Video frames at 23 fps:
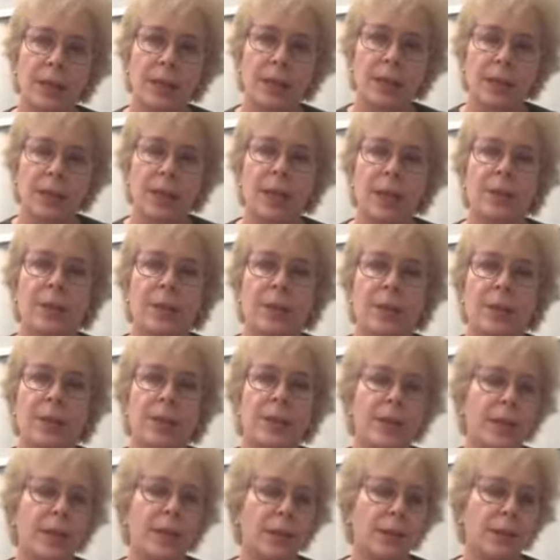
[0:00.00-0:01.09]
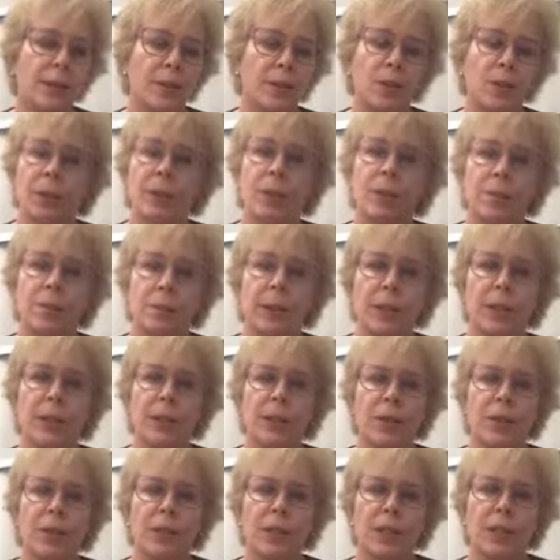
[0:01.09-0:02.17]
consensus is that it's not a complete
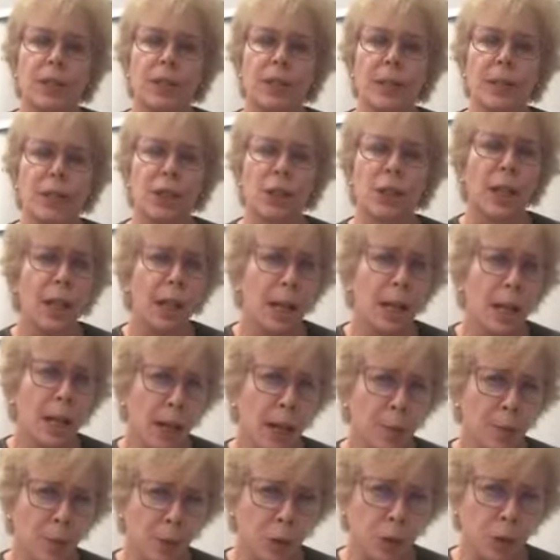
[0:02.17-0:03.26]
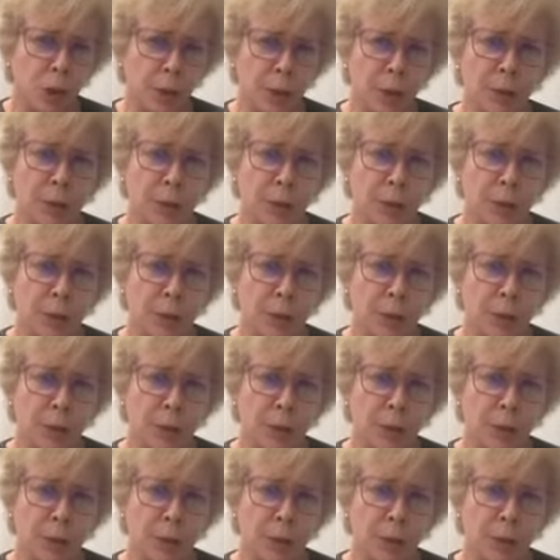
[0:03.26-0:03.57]
contraindication. I'm not sure if